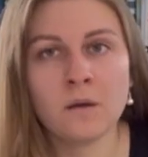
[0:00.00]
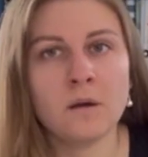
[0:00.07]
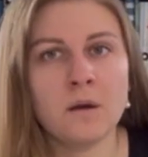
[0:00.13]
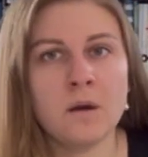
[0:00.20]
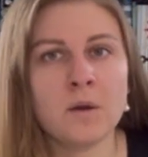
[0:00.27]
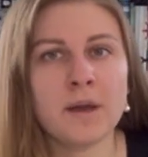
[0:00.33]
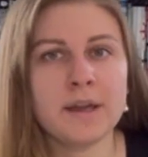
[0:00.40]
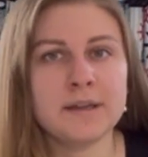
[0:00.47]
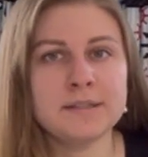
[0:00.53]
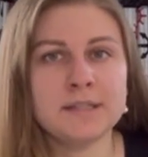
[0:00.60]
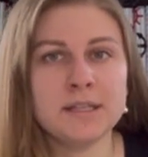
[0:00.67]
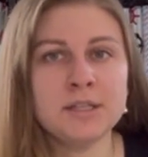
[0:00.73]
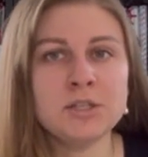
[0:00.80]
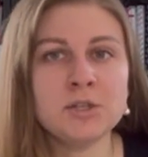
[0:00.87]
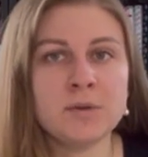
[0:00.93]
Okay, it
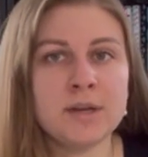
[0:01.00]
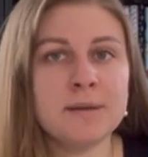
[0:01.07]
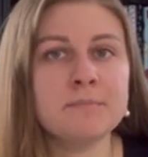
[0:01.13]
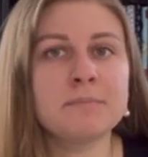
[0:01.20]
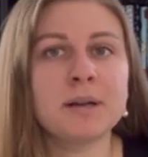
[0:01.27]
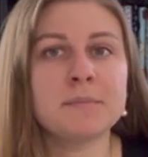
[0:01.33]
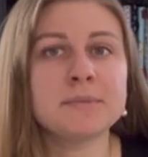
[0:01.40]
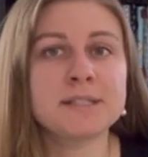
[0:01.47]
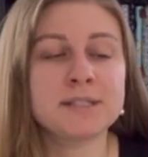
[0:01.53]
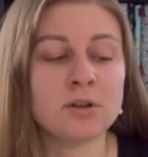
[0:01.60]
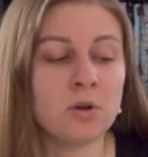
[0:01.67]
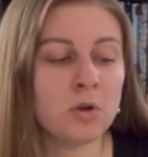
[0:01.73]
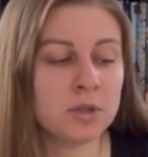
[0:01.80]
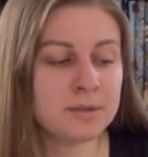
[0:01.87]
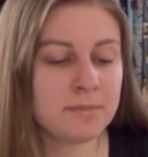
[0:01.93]
didn't do it, but I'm still
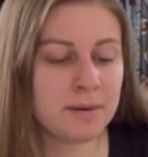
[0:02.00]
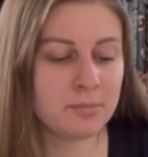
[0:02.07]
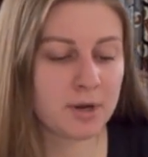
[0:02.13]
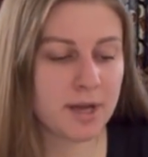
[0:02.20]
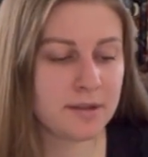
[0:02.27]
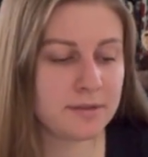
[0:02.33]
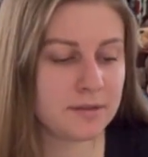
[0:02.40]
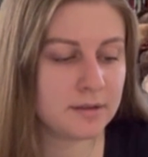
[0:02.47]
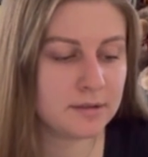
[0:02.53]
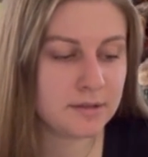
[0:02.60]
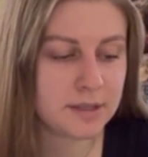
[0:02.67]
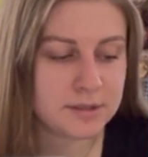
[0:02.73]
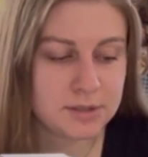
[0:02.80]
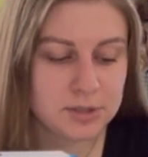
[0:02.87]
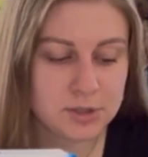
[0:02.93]
holding my breath.
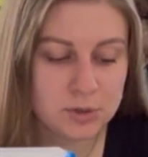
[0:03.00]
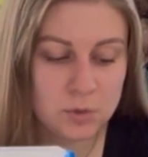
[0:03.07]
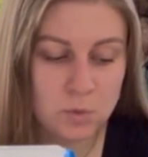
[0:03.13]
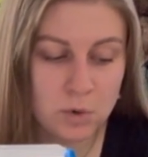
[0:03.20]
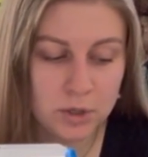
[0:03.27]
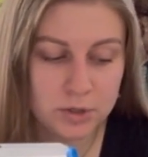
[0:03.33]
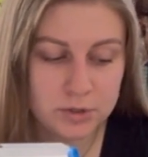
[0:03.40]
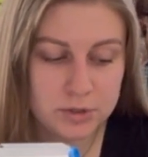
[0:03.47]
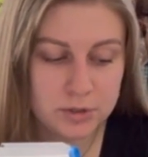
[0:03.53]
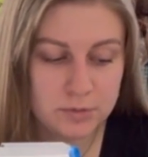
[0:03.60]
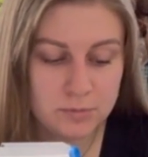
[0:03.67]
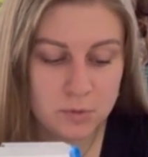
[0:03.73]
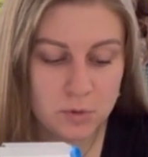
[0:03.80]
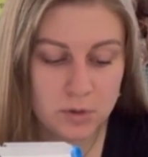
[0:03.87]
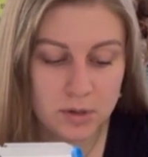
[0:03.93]
Let's do 1 or 2
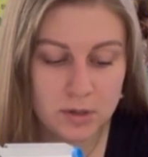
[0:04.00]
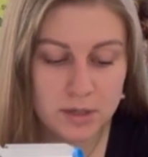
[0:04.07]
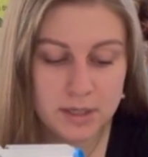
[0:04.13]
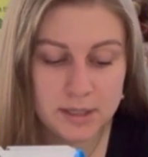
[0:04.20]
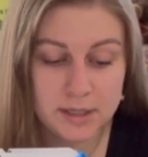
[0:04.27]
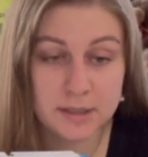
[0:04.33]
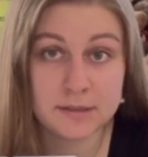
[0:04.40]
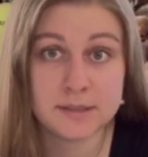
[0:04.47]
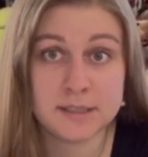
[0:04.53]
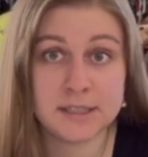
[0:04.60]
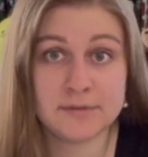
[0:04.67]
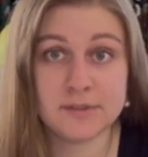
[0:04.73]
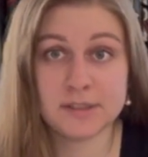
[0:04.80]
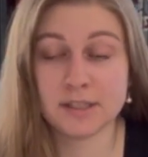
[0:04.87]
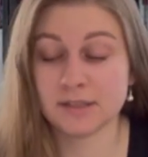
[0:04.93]
more and see
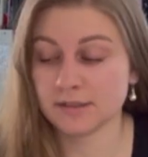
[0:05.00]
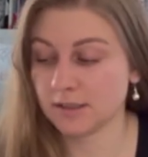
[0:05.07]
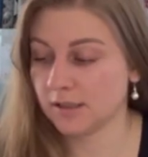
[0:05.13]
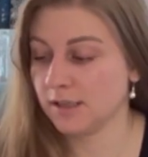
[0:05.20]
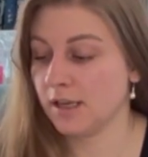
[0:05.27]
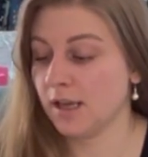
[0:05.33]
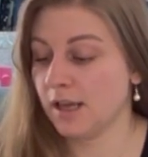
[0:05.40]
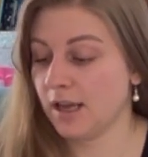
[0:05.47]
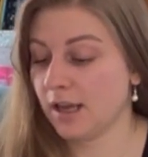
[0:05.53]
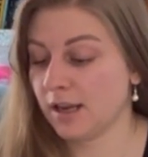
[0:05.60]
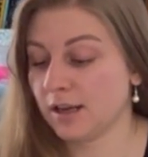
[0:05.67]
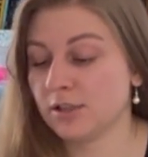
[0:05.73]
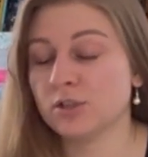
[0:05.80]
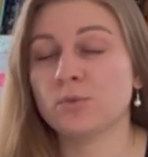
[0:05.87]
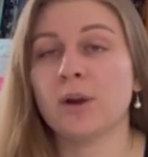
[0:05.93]
if it does it. And
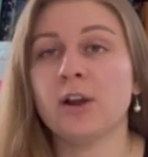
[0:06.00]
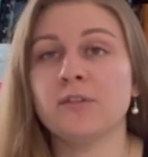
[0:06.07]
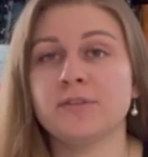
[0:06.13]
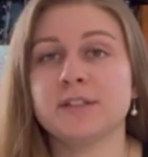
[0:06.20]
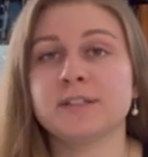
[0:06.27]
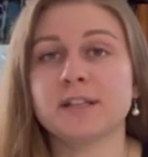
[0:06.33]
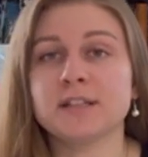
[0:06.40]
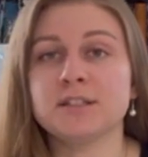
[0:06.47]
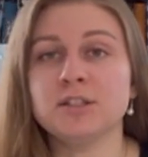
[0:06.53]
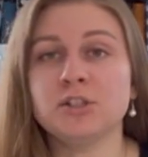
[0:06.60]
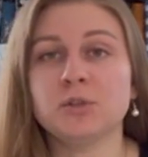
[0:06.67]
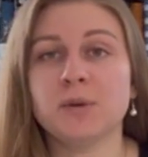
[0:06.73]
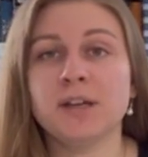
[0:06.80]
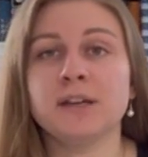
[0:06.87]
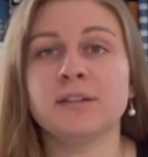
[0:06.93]
I swear if this doesn't
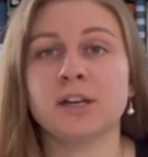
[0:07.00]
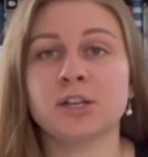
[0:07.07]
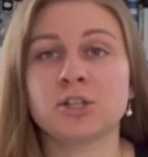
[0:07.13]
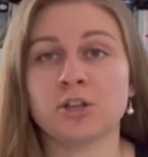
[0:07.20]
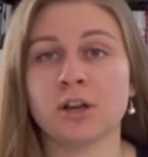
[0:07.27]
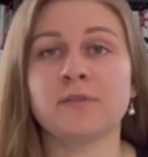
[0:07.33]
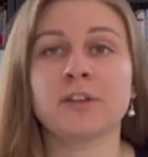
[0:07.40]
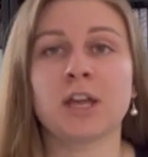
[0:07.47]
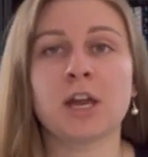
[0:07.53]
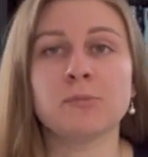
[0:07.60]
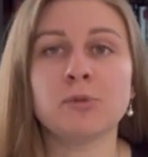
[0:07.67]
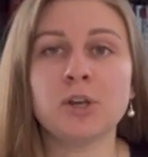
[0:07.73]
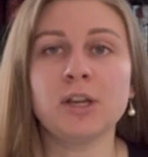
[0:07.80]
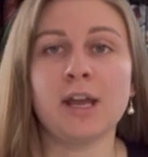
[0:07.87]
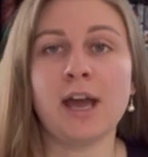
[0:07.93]
do it and then I shut off the
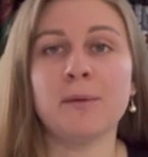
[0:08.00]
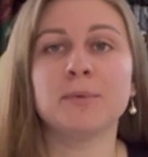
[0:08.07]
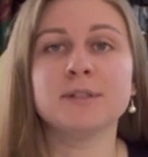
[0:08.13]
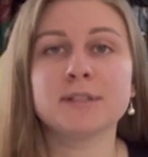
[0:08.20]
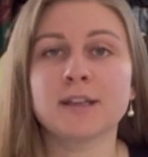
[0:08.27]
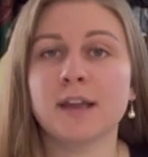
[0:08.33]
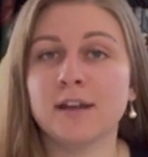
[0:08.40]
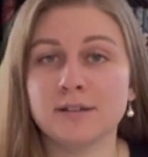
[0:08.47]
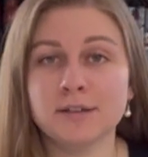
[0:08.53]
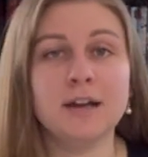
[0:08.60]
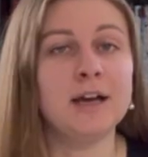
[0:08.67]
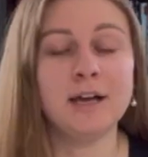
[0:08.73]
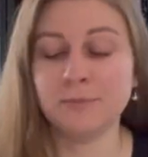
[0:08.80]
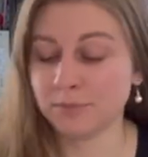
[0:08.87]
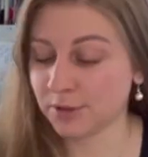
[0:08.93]
camera and it happens again,
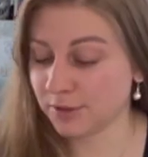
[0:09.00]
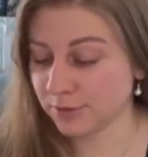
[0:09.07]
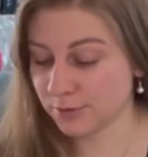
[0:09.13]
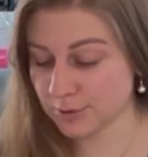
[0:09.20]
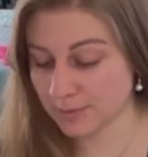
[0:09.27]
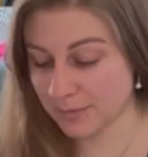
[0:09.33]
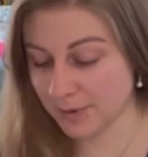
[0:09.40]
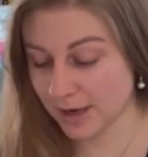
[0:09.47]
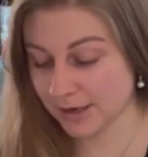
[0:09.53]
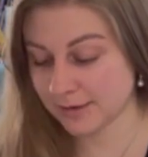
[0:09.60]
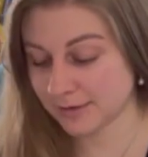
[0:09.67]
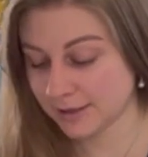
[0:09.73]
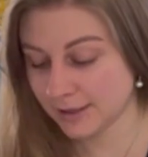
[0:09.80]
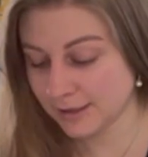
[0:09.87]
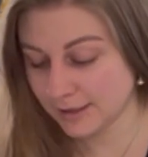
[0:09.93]
I'm gonna lose my mind.
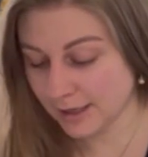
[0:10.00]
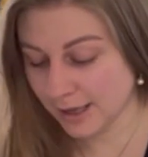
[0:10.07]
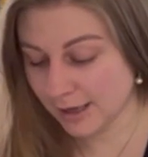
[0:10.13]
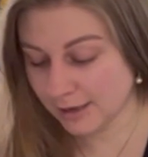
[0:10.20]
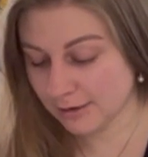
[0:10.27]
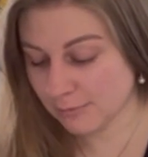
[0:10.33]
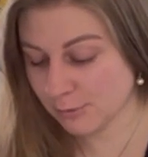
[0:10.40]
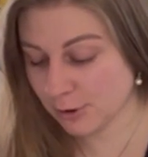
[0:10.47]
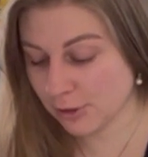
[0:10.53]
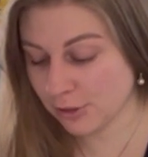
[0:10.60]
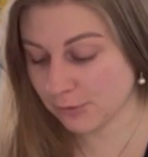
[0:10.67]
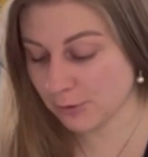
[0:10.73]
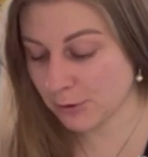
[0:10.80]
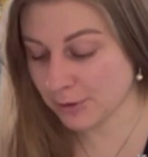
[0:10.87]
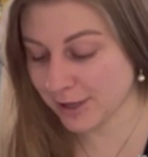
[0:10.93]
I'm gonna
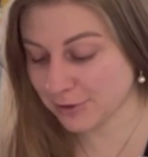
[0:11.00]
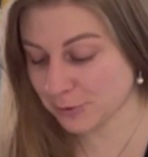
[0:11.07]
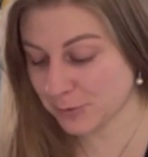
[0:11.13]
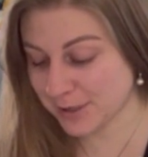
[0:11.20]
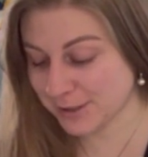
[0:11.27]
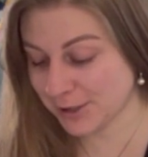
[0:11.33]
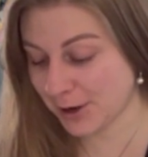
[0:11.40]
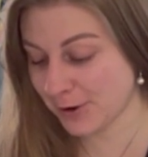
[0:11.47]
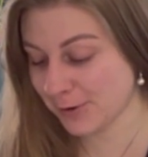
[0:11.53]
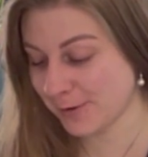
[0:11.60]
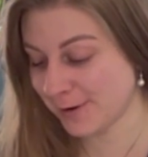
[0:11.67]
throw it out the window.